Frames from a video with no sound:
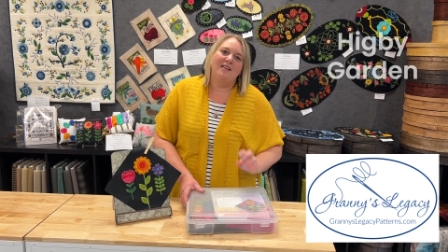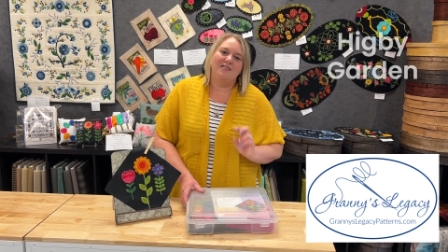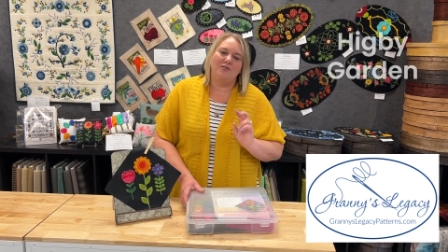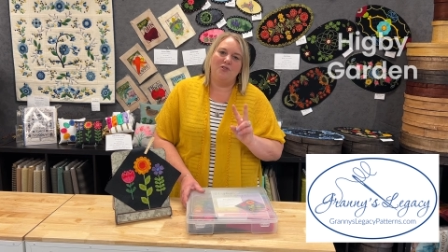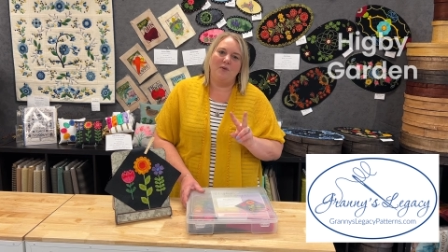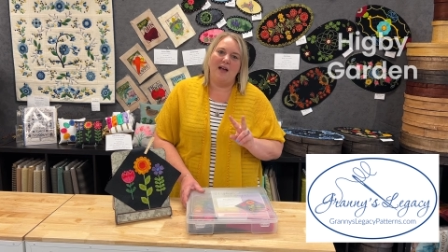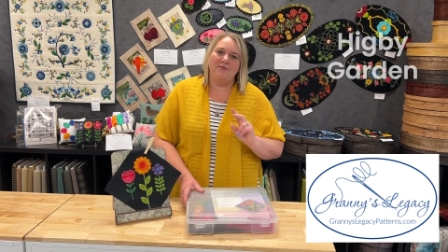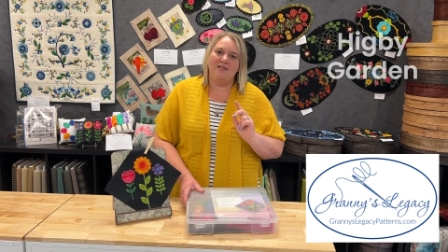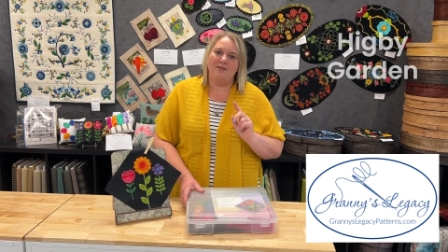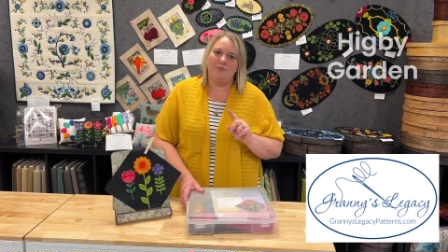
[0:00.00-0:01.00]
So two
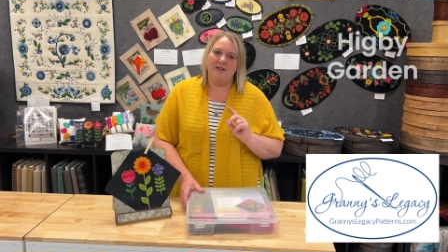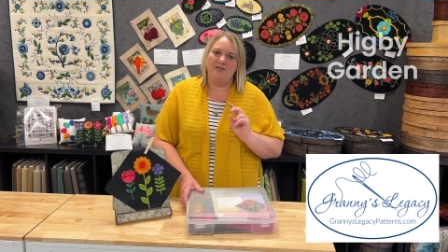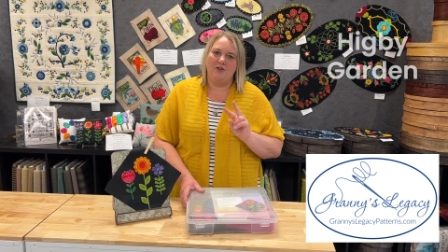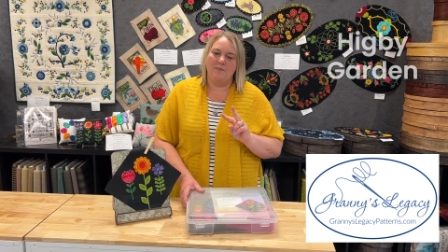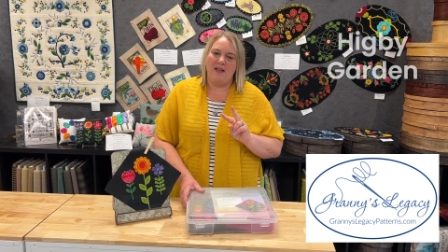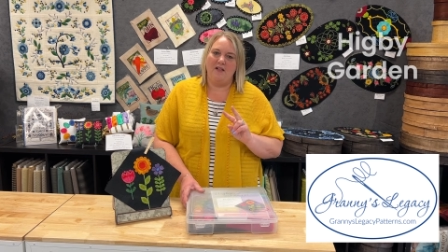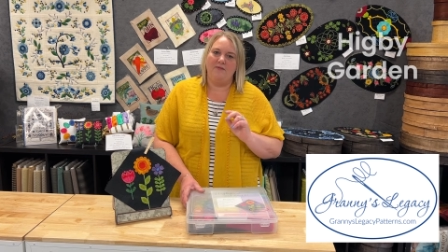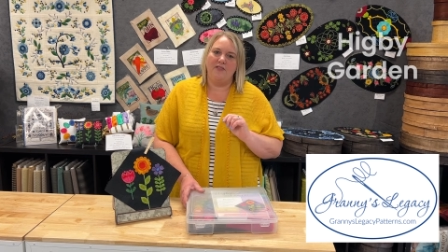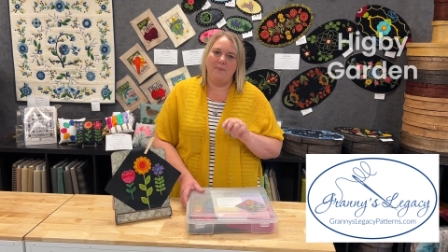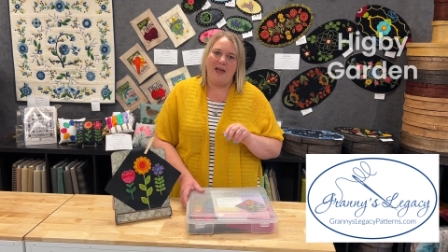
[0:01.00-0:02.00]
options, print or mail
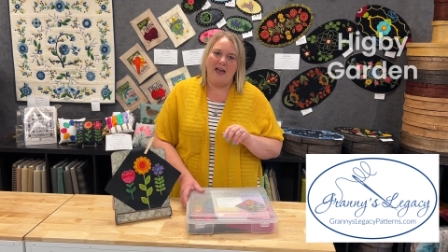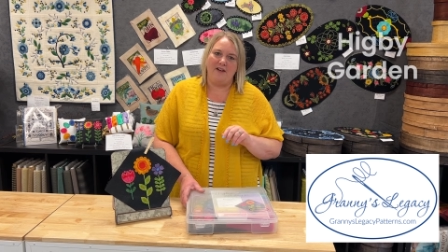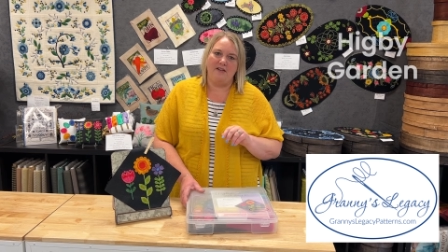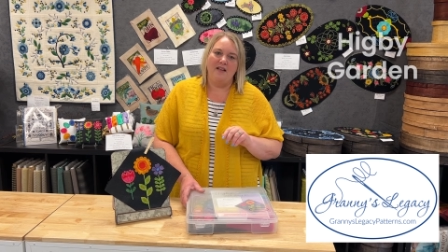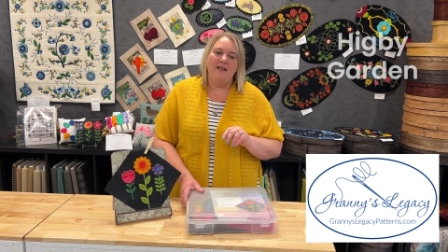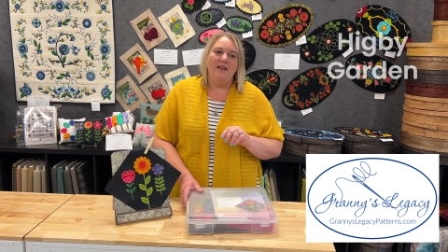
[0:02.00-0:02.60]
for the pattern.